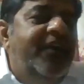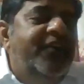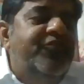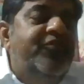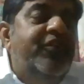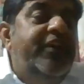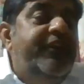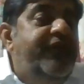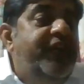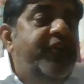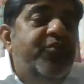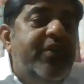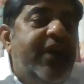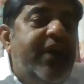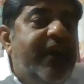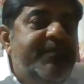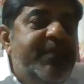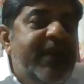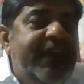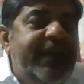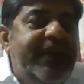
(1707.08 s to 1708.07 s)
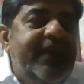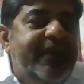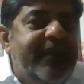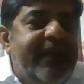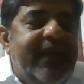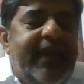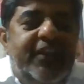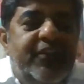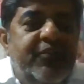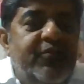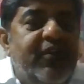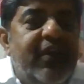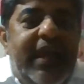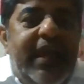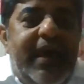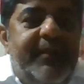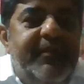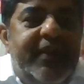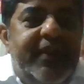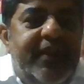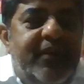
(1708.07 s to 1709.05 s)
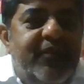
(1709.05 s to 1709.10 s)
So if you can't make it, can you
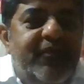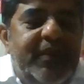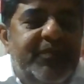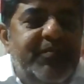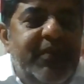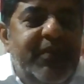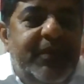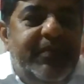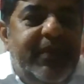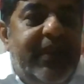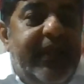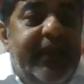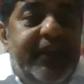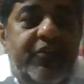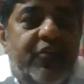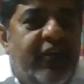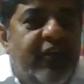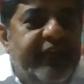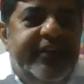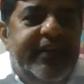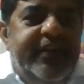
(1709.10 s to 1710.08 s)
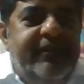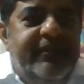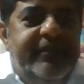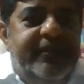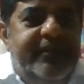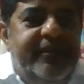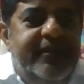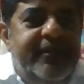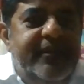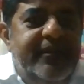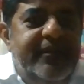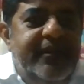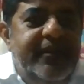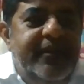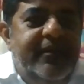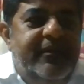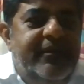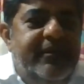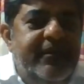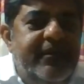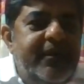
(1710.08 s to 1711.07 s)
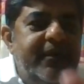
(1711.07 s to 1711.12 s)
collaborate with people like yourselves?
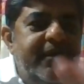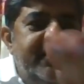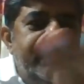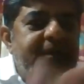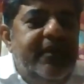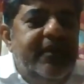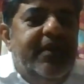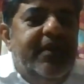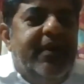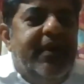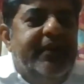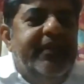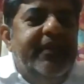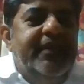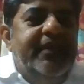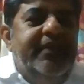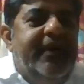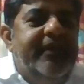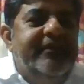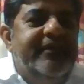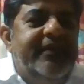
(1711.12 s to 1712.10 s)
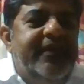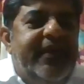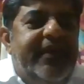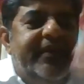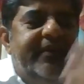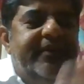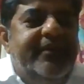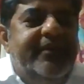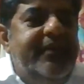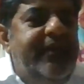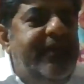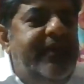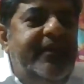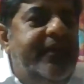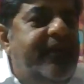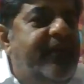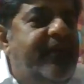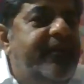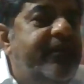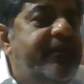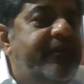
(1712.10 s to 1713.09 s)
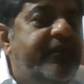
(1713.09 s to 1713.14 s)
Karthik does that.
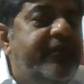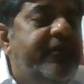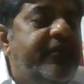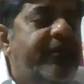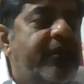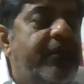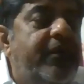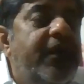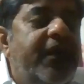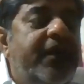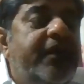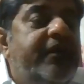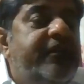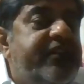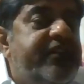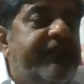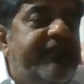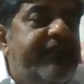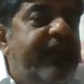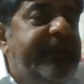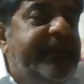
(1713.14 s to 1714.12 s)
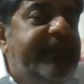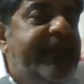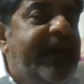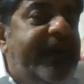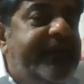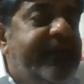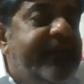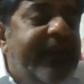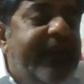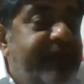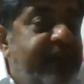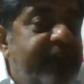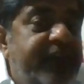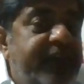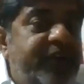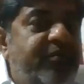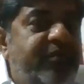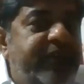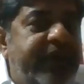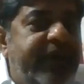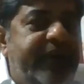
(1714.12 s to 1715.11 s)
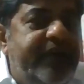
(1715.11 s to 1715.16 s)
So stuff like that. Can we
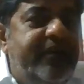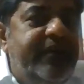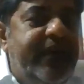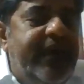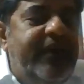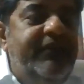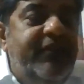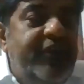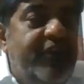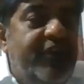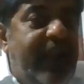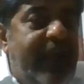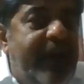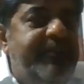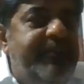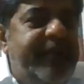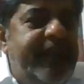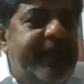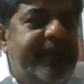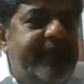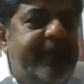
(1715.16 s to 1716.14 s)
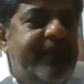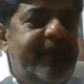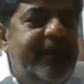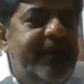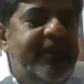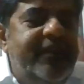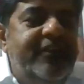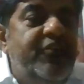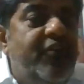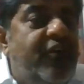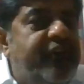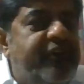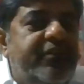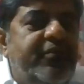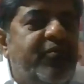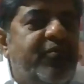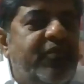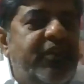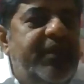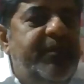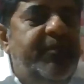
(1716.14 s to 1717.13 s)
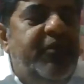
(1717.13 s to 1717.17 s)
do that? Can we collaborate? It is not
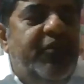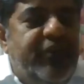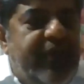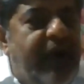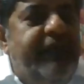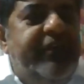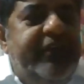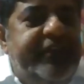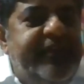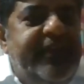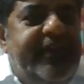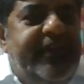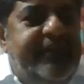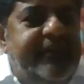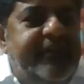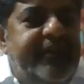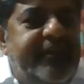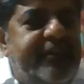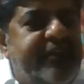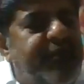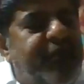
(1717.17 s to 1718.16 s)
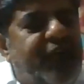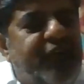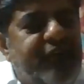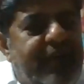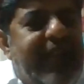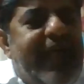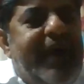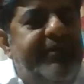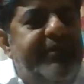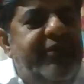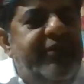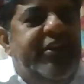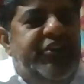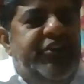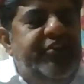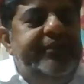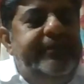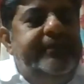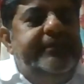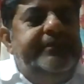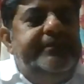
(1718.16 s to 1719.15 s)
only about ourselves; it's about collaboration.